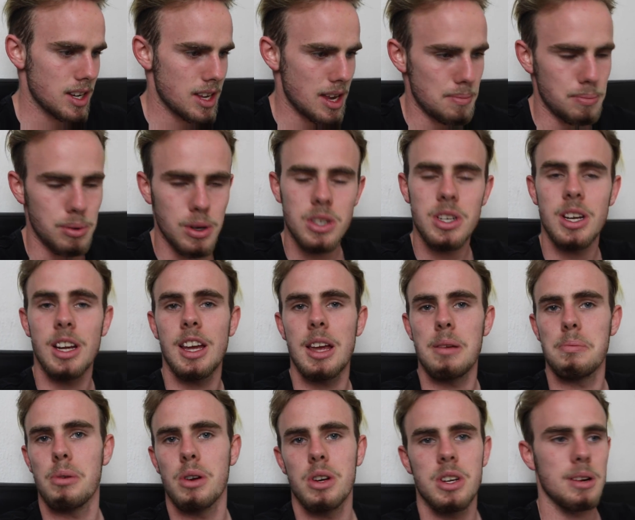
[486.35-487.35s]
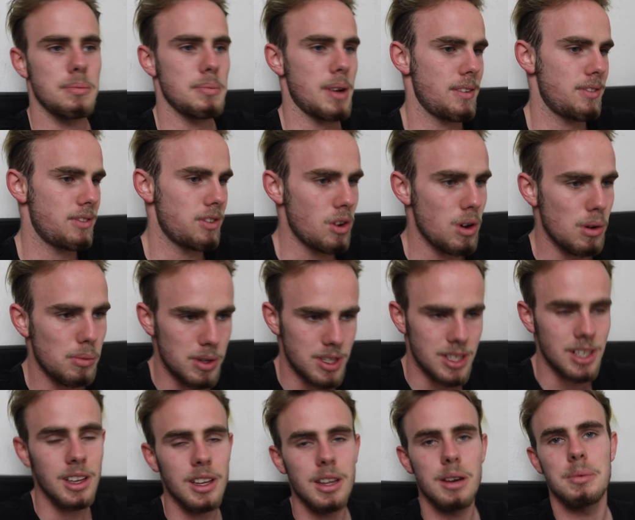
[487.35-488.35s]
keep pushing, keep pushing. My form
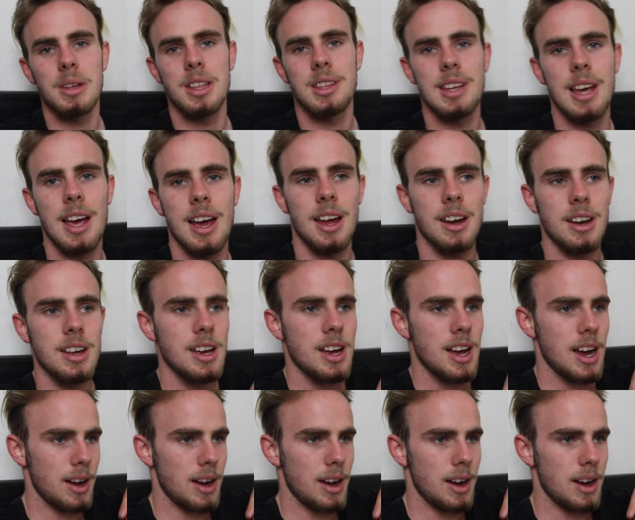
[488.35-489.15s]
was a little bit down.